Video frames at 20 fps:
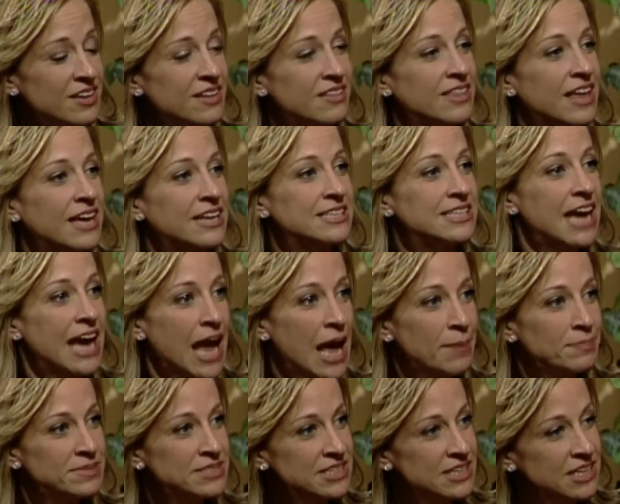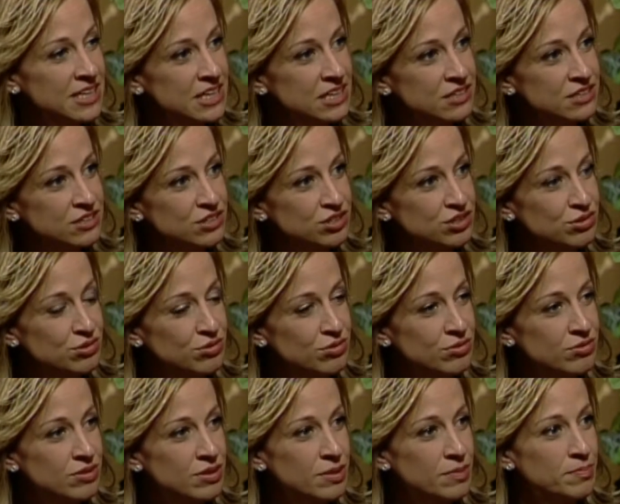that taps
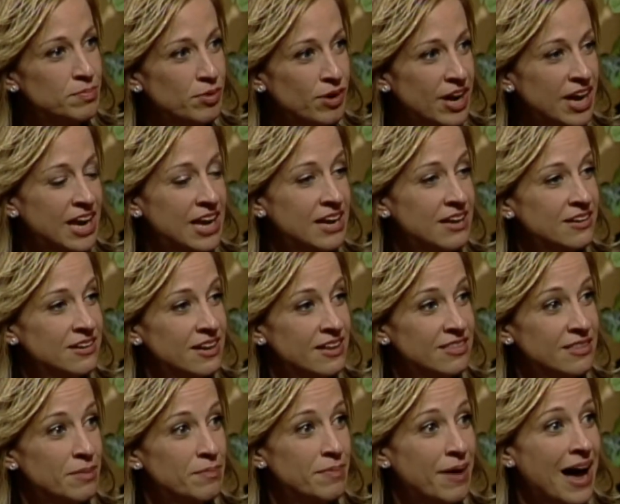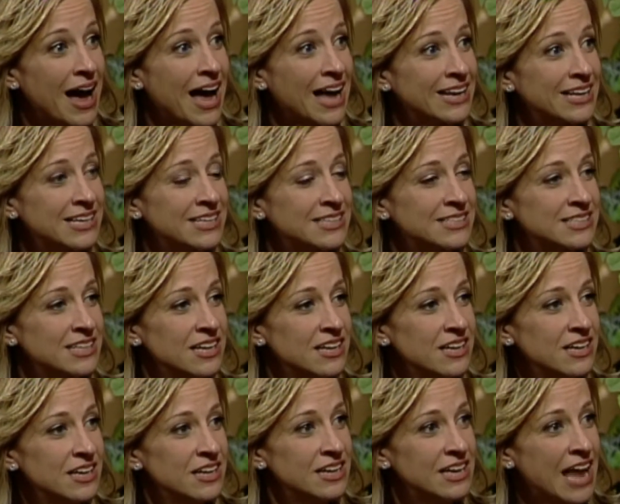into the brain and the body's
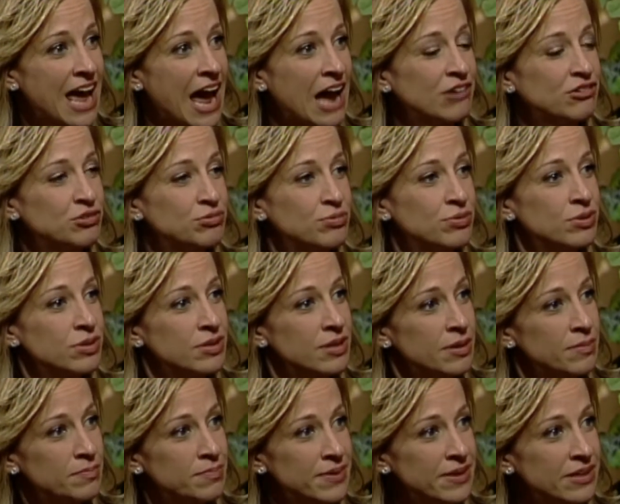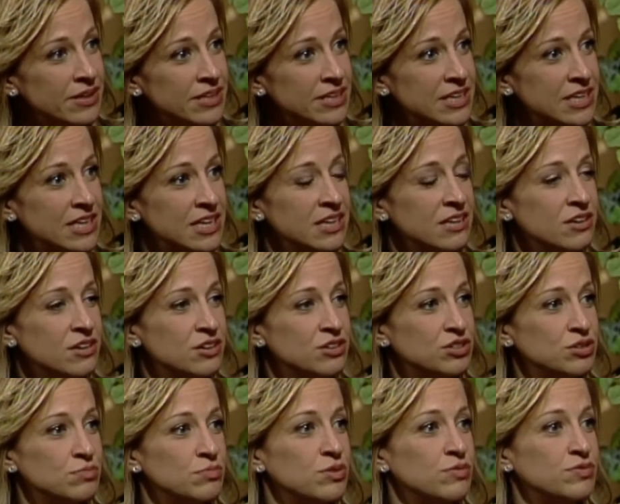natural ability
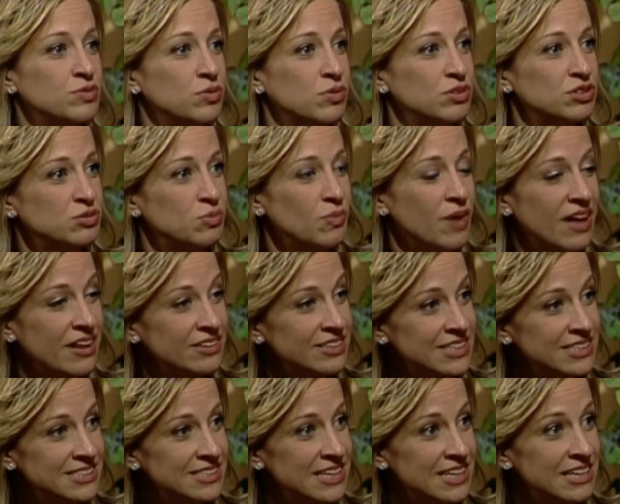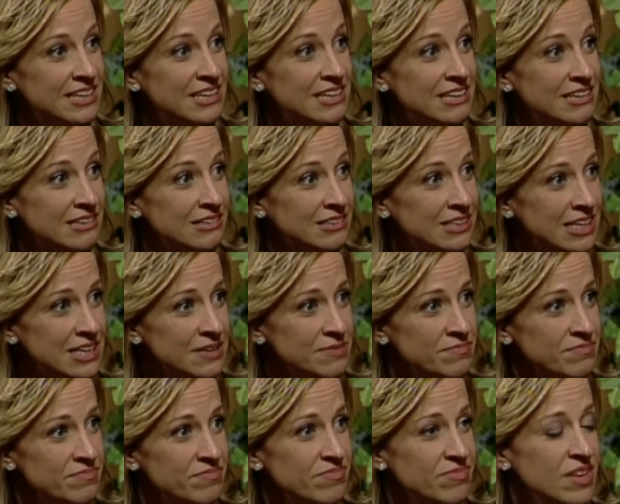to move towards wellness and
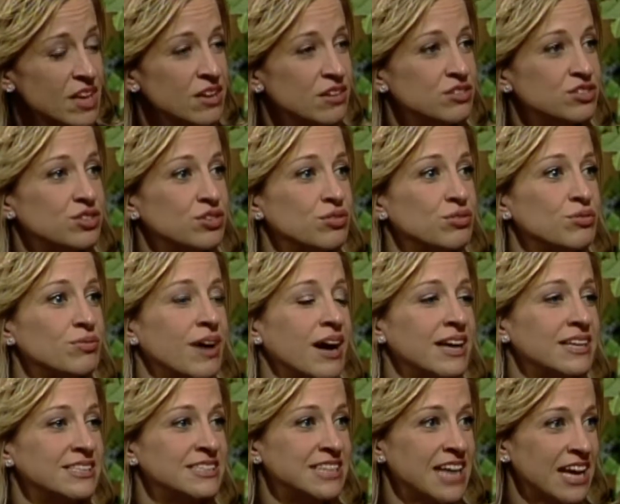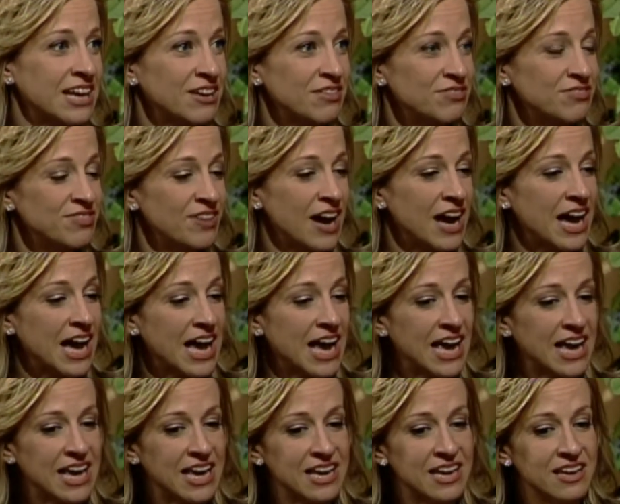healing, to
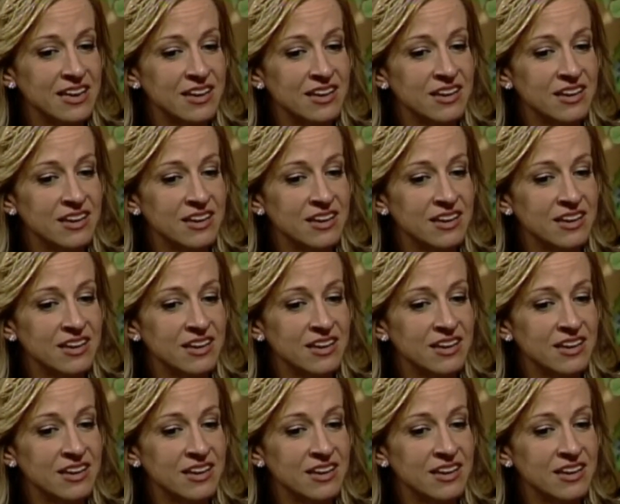identify